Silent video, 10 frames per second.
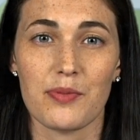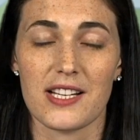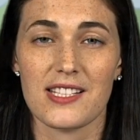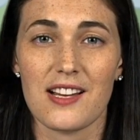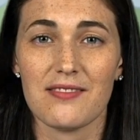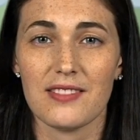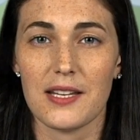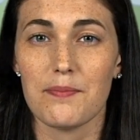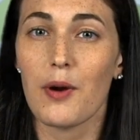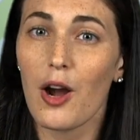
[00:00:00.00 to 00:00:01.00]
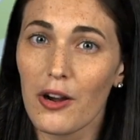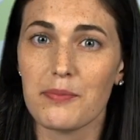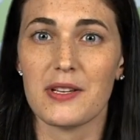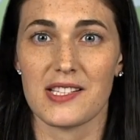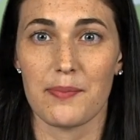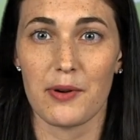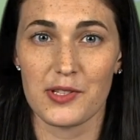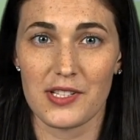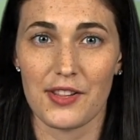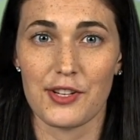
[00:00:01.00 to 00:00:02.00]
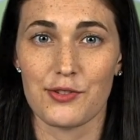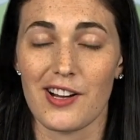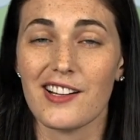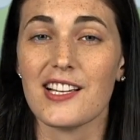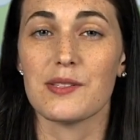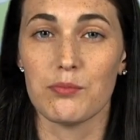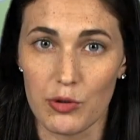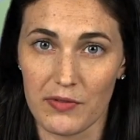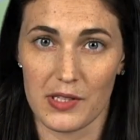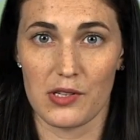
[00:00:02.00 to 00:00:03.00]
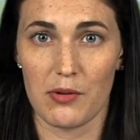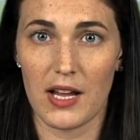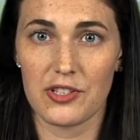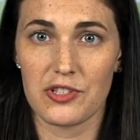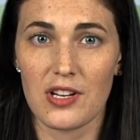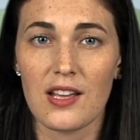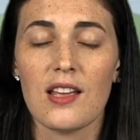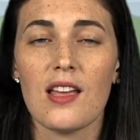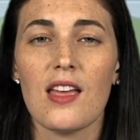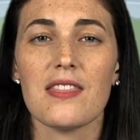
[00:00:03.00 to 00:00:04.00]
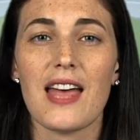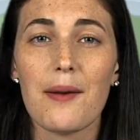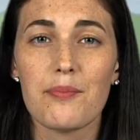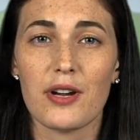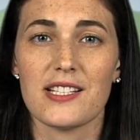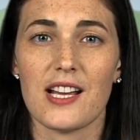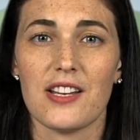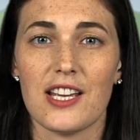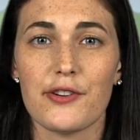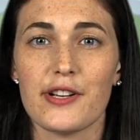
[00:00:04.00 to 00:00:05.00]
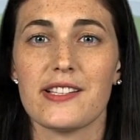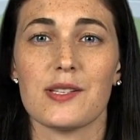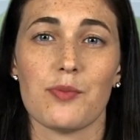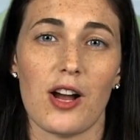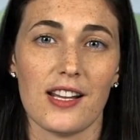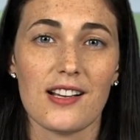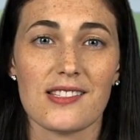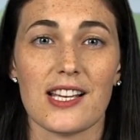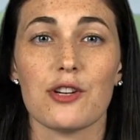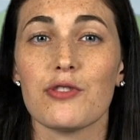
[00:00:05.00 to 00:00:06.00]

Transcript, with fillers: breakdown in part because the person on the drug is moving so much. That breakdown increases products like